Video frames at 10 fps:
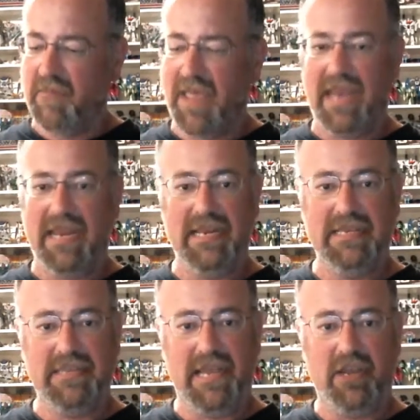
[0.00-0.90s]
and it
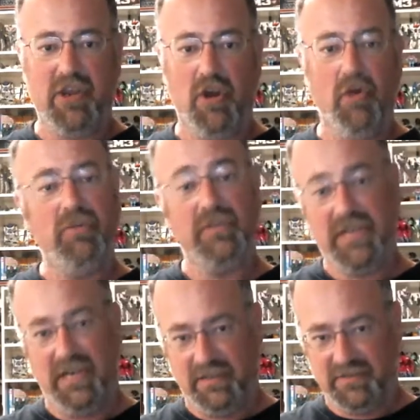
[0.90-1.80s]
is a gold
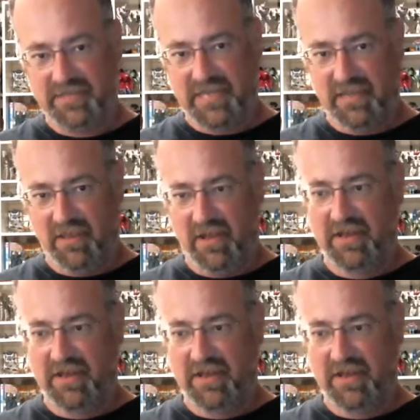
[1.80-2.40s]
color Cylon.